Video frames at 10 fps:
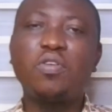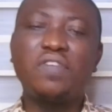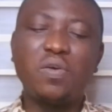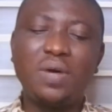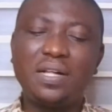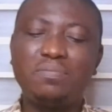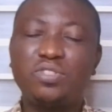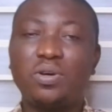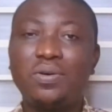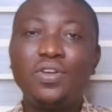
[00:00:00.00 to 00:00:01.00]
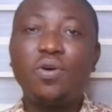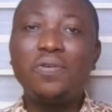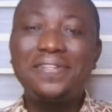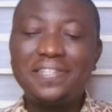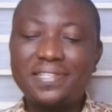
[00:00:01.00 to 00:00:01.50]
overwhelmed or
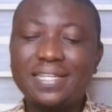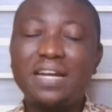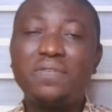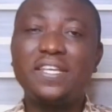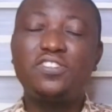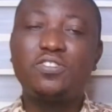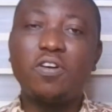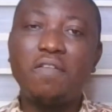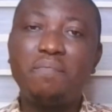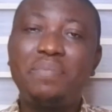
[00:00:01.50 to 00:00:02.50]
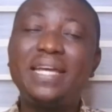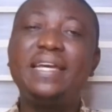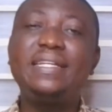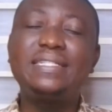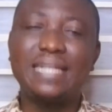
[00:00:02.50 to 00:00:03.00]
discouraged or
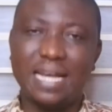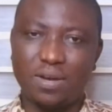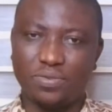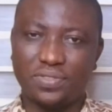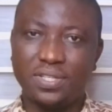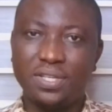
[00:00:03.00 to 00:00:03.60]
burned out?